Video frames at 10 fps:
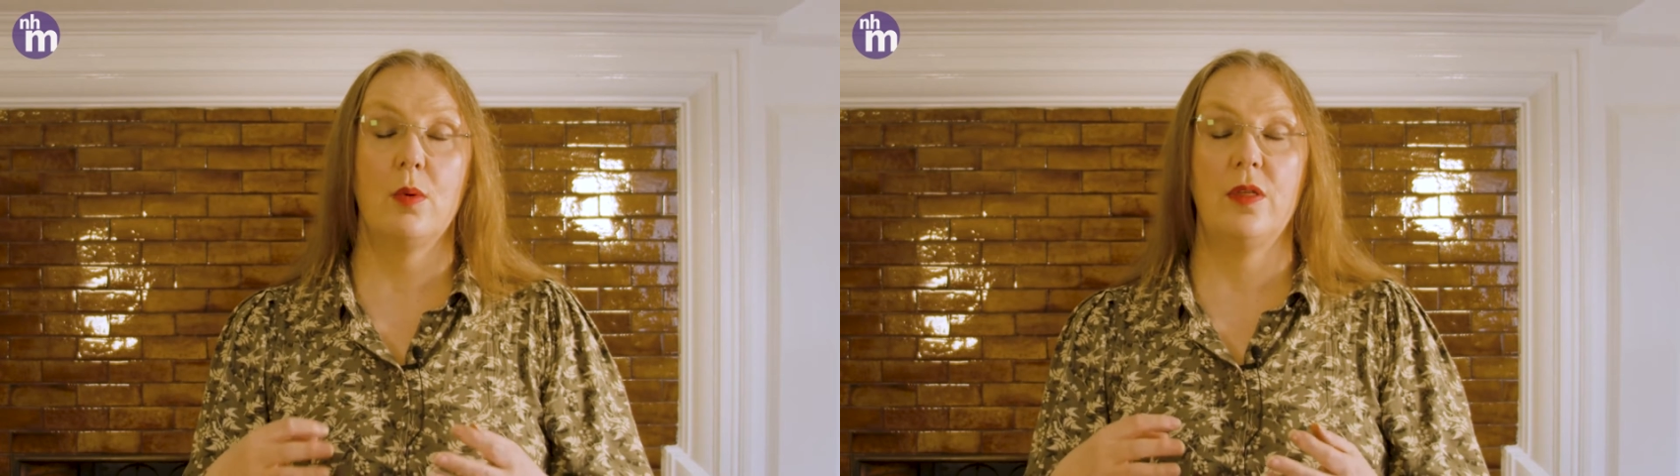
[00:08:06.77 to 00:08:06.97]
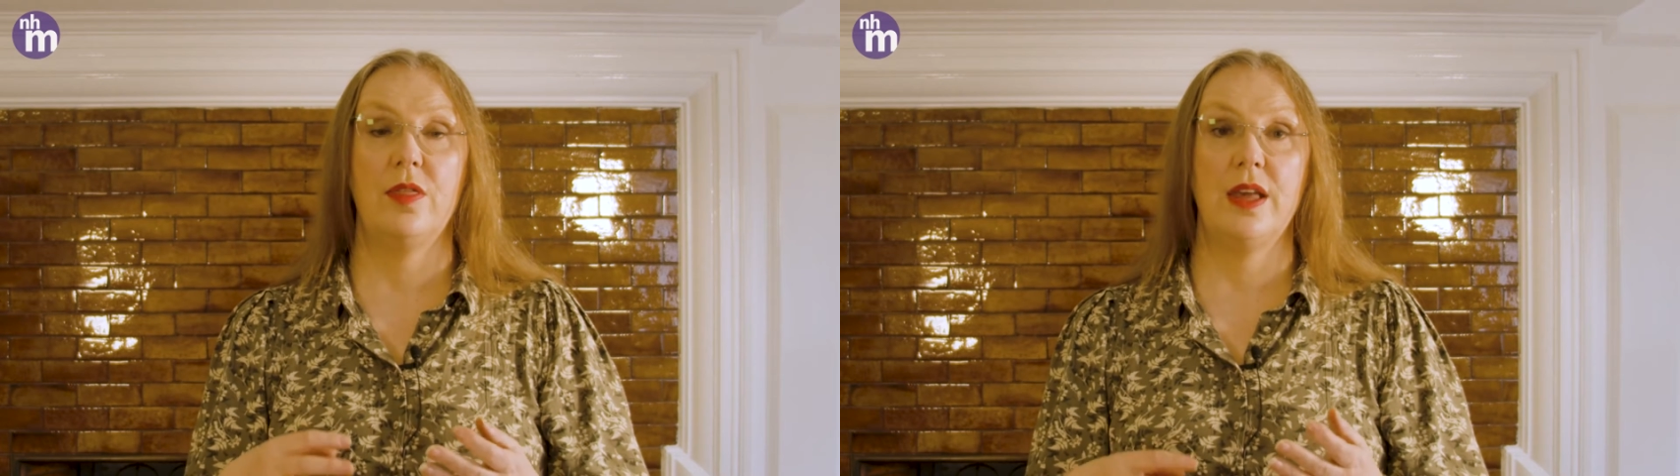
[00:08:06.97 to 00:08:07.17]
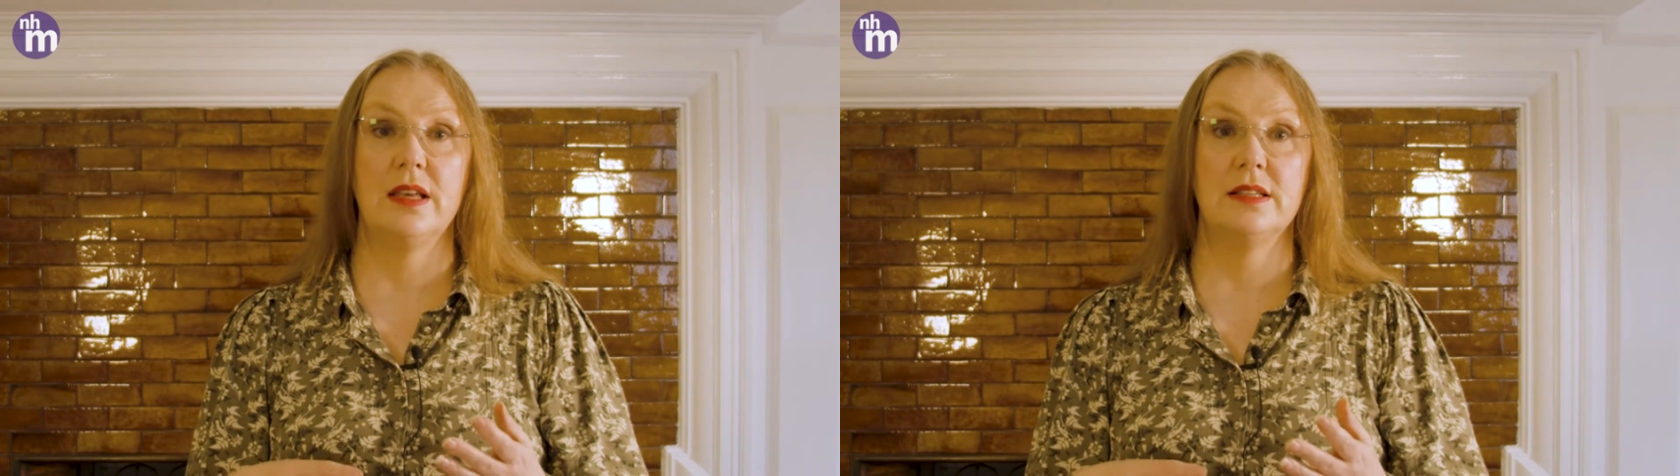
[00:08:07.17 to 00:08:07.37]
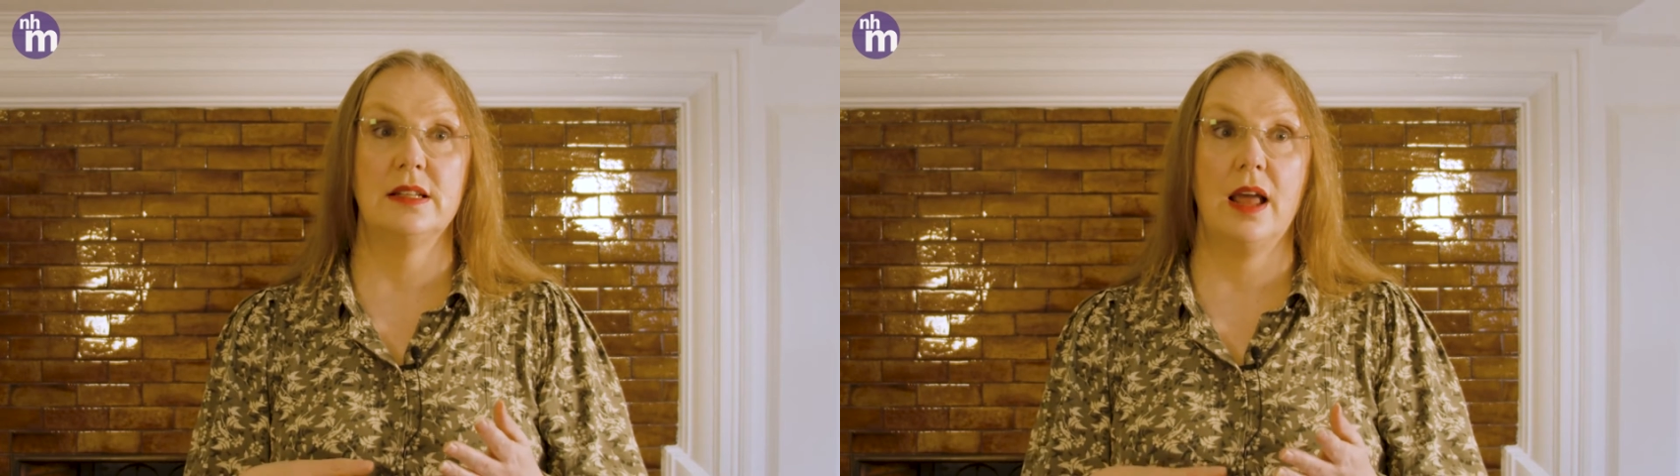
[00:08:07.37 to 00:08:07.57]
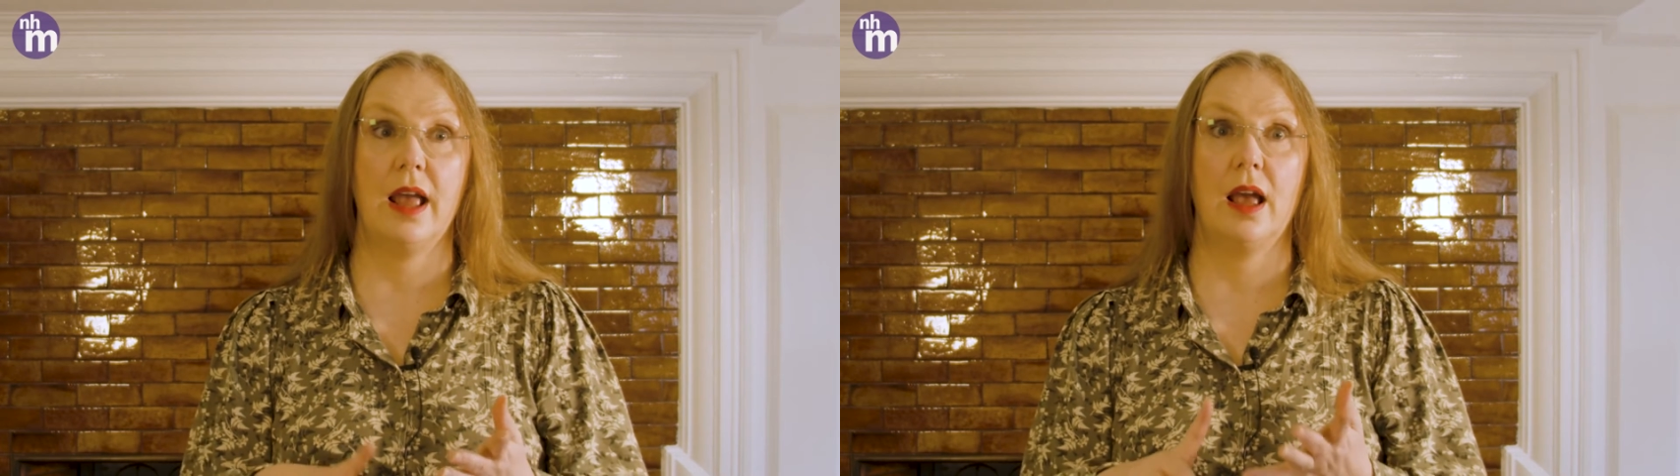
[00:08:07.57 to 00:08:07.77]
were
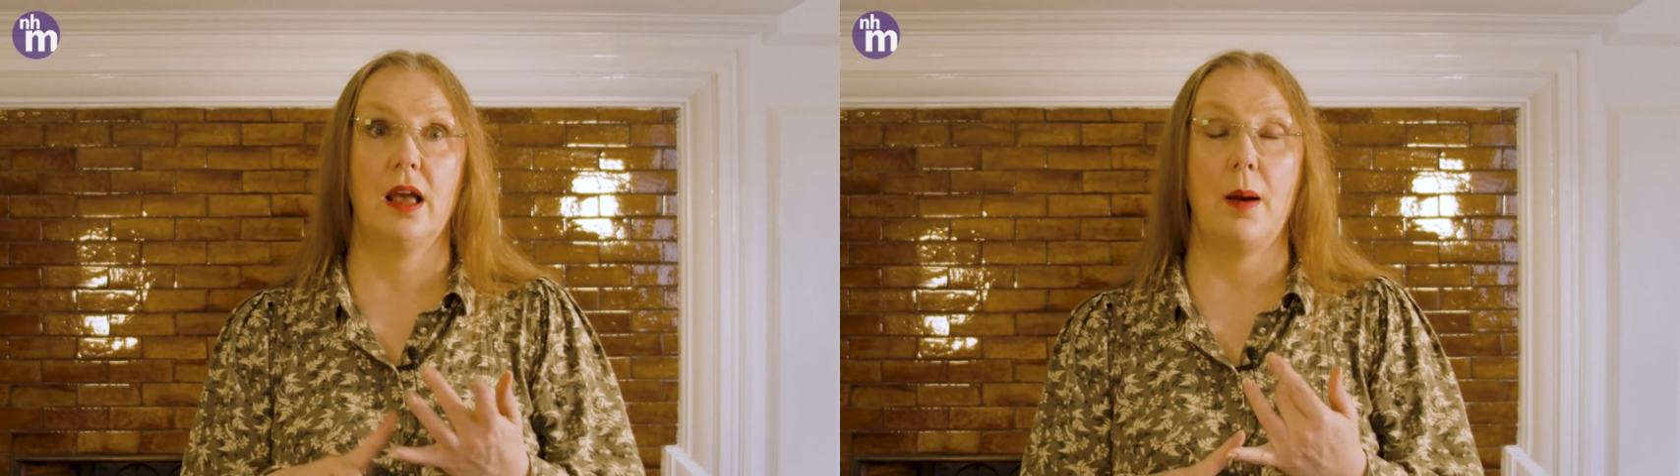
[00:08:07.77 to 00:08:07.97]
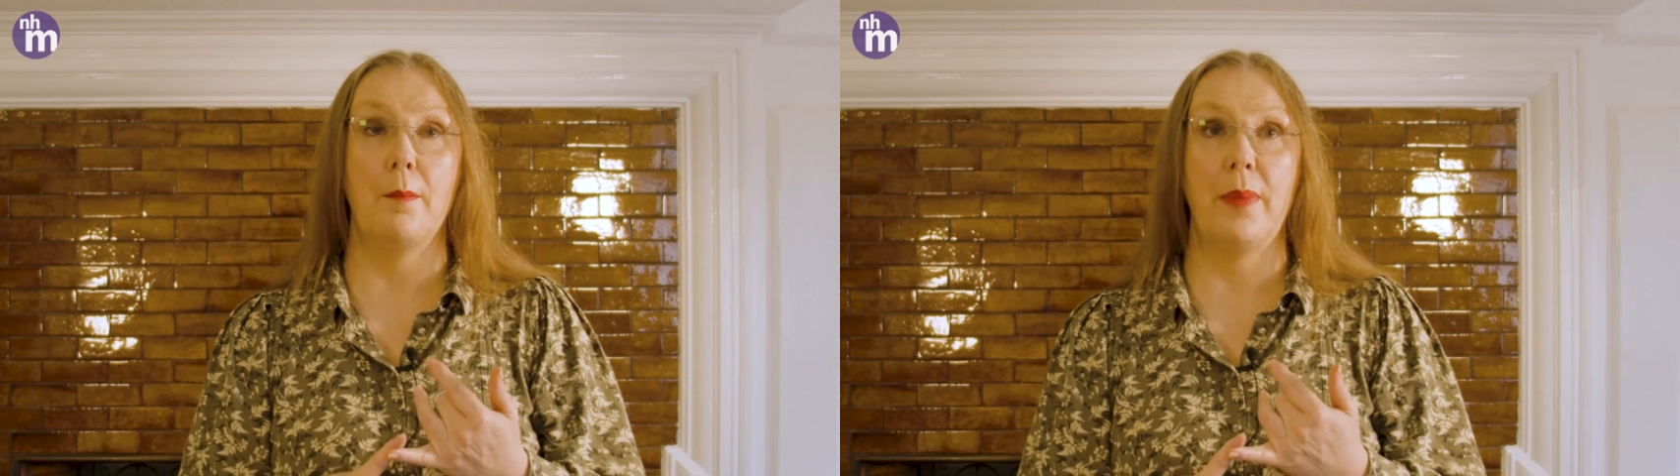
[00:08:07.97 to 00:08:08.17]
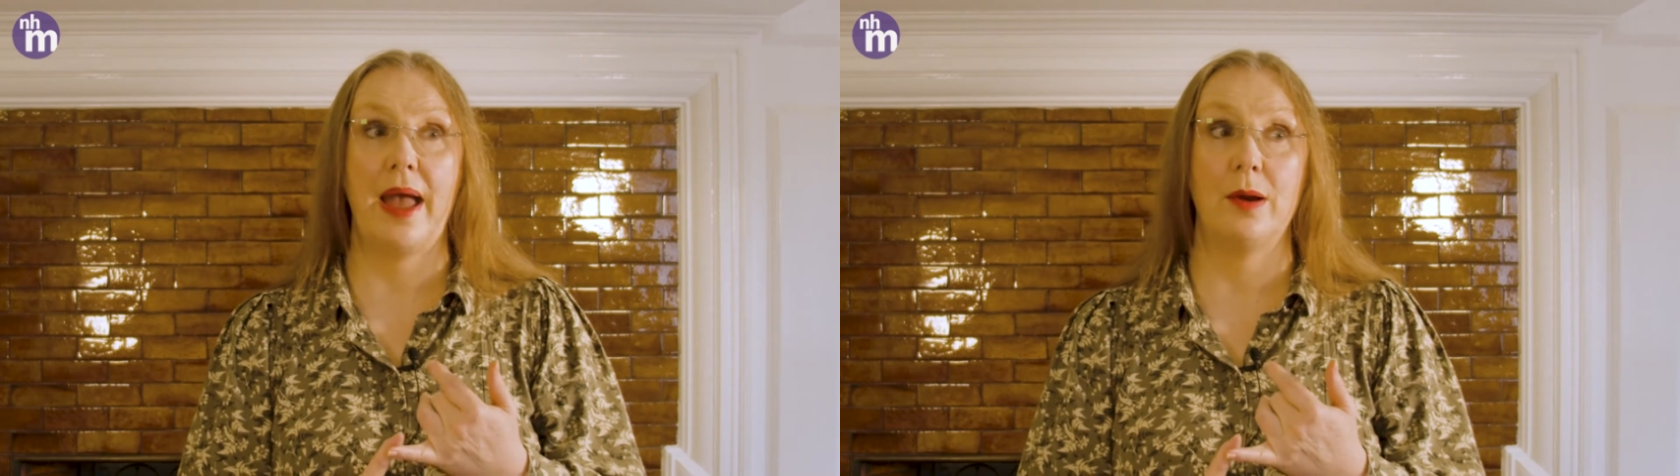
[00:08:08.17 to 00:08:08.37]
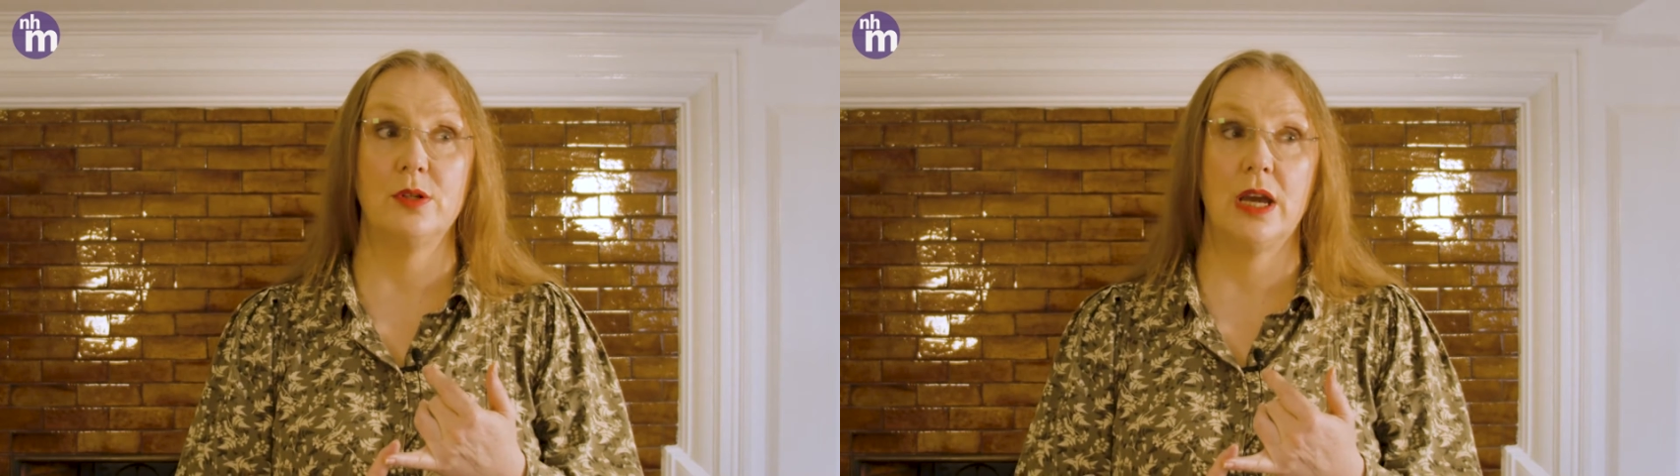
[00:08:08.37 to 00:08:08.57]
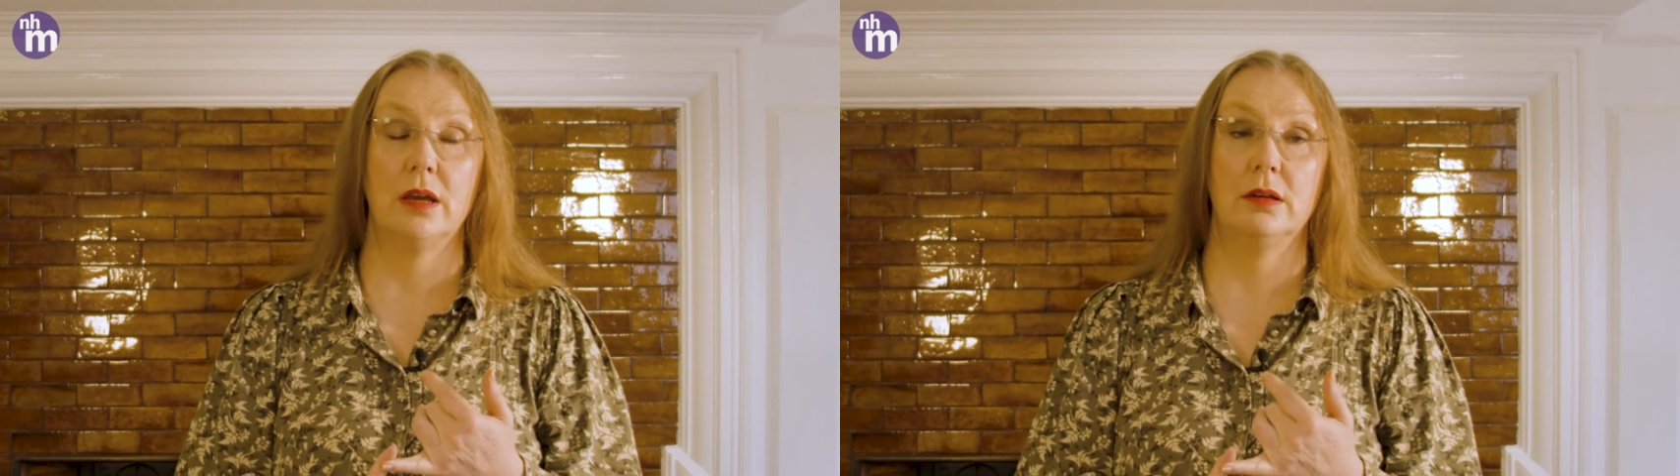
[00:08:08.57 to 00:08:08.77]
things like
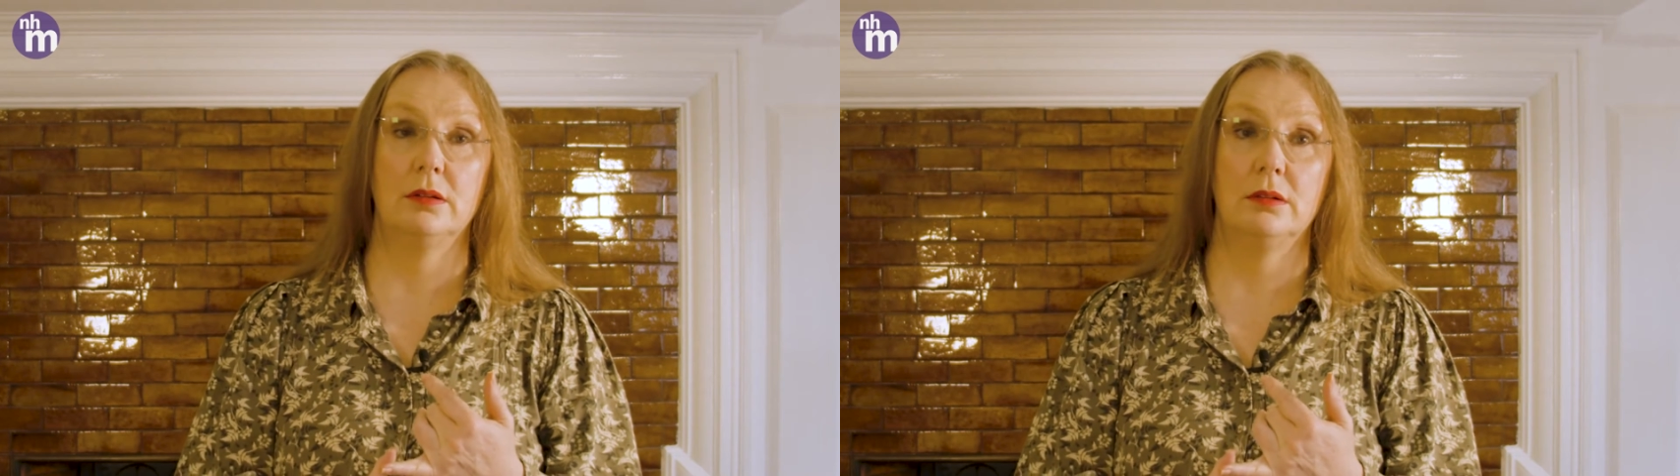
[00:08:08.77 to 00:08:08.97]
gunpowder